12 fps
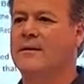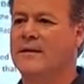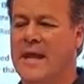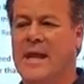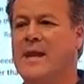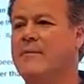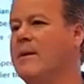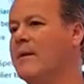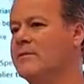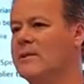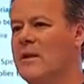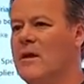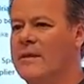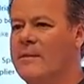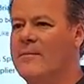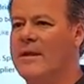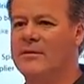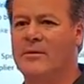Can-Am comes along,
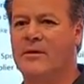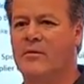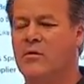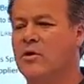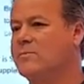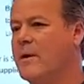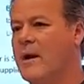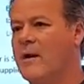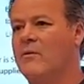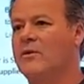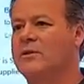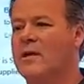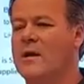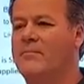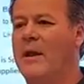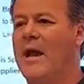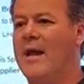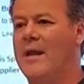they make 300 horsepower, and we're stuck
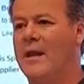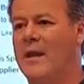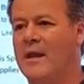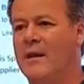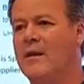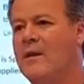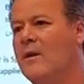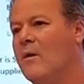behind again.